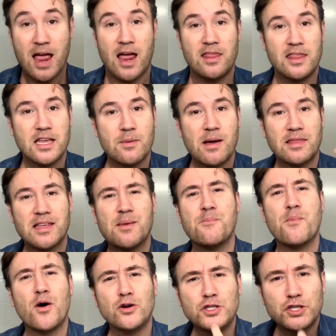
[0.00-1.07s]
and think about the
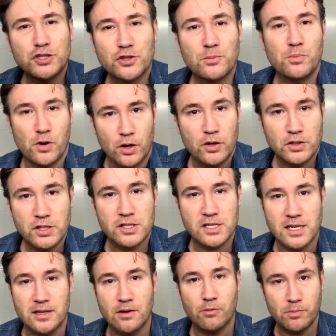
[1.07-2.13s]
emotional
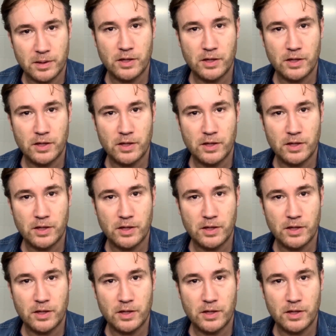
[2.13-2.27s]
purchasing that would be